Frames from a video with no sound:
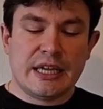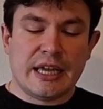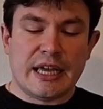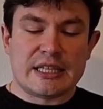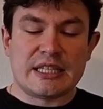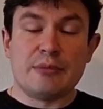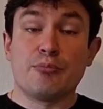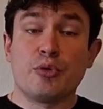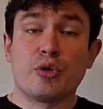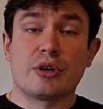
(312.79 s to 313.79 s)
as
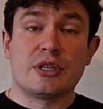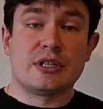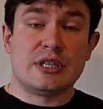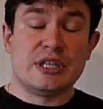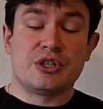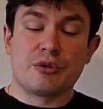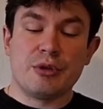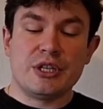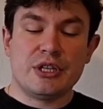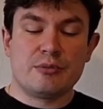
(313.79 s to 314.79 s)
important
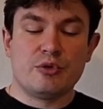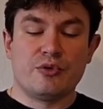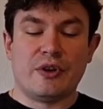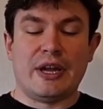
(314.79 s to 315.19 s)
intermediate move,